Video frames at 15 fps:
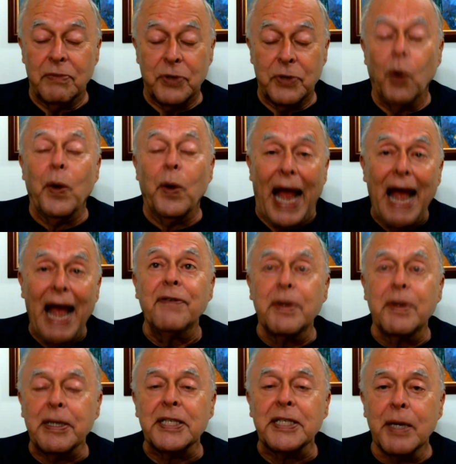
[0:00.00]
don't have
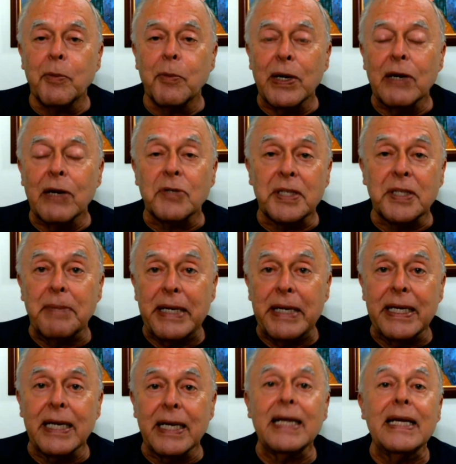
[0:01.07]
to be somewhere else
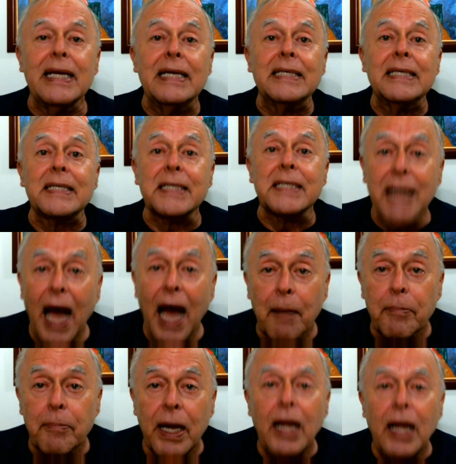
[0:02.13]
immediately, is
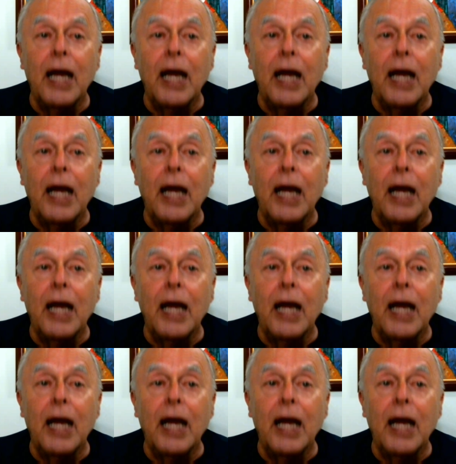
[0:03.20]
stop,